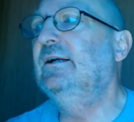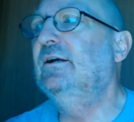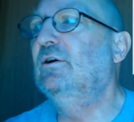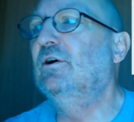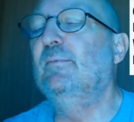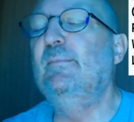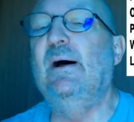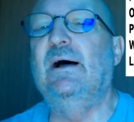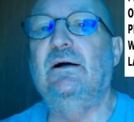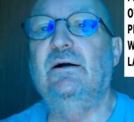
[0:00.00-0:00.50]
didn't
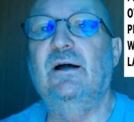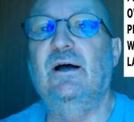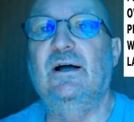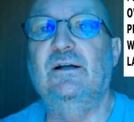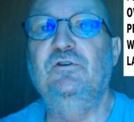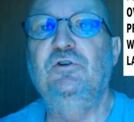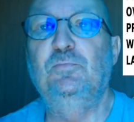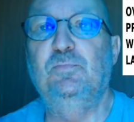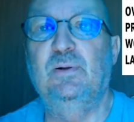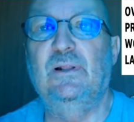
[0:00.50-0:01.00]
know about
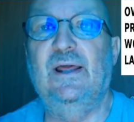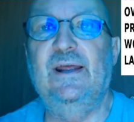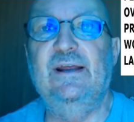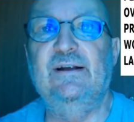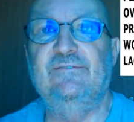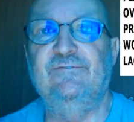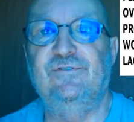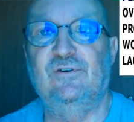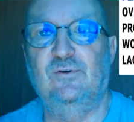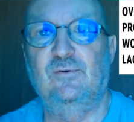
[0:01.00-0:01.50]
God's
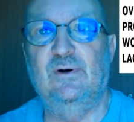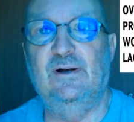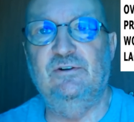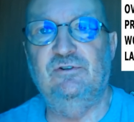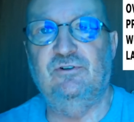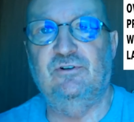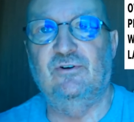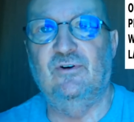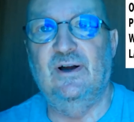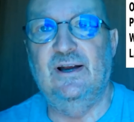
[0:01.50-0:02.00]
plan for
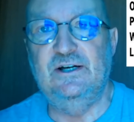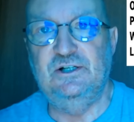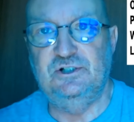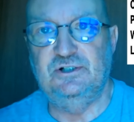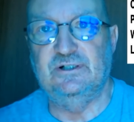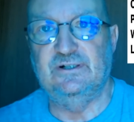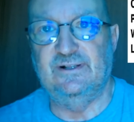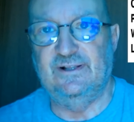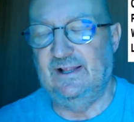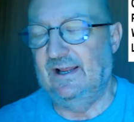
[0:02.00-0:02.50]

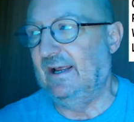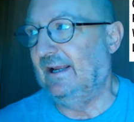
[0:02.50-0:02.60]
restoration